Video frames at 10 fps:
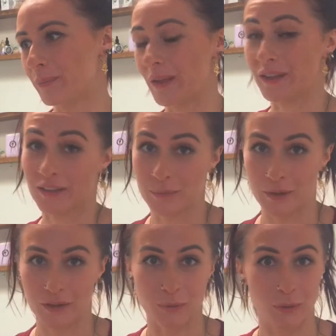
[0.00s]
Basically
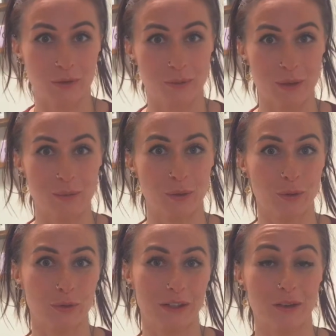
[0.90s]
because most
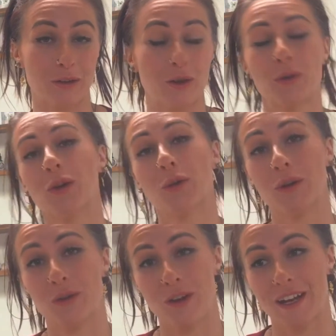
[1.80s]
people either don't know
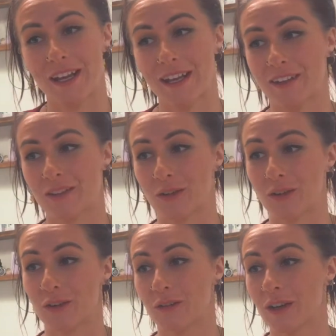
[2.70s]
what threading is or
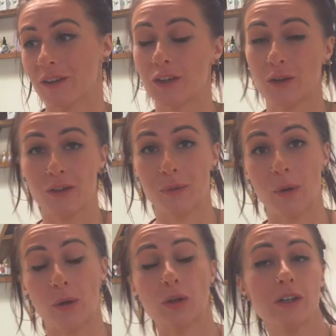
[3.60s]
are very curious
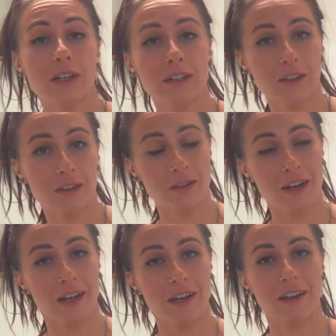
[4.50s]
about learning to
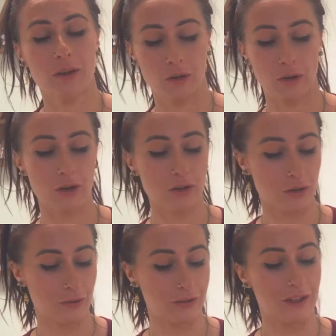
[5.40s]
thread or aren't
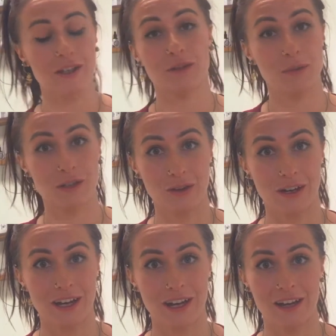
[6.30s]
sure if they should be
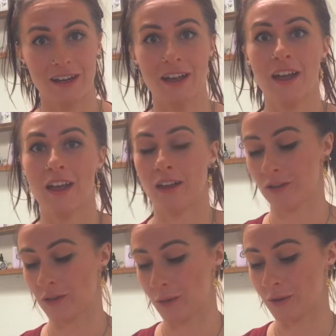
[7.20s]
threading.
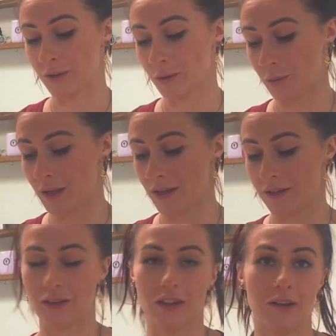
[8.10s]
So this will be
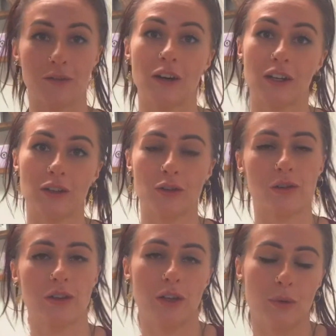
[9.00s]
just like a fun
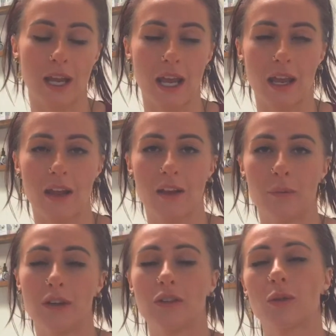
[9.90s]
Q&A
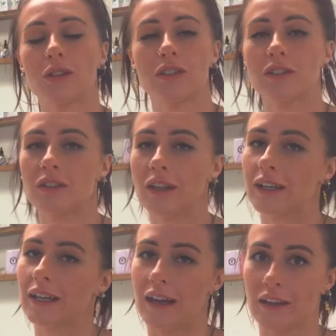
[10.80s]
based on questions I
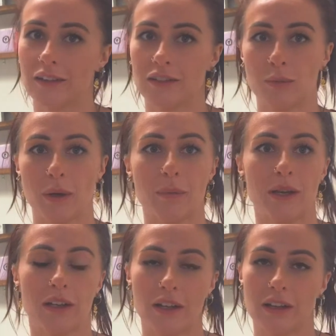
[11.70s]
get asked by my
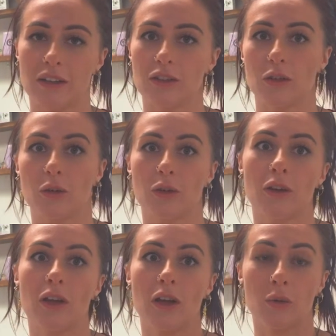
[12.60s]
clients or
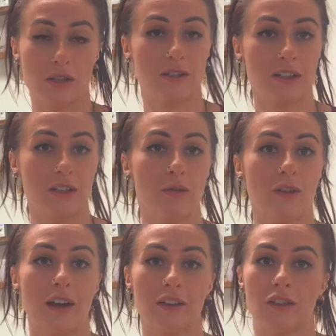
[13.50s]
questions that you've
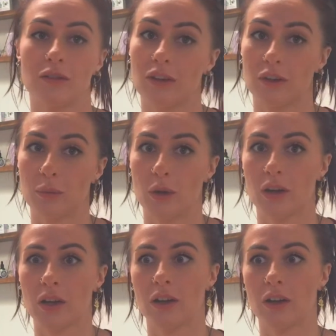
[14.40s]
asked on Facebook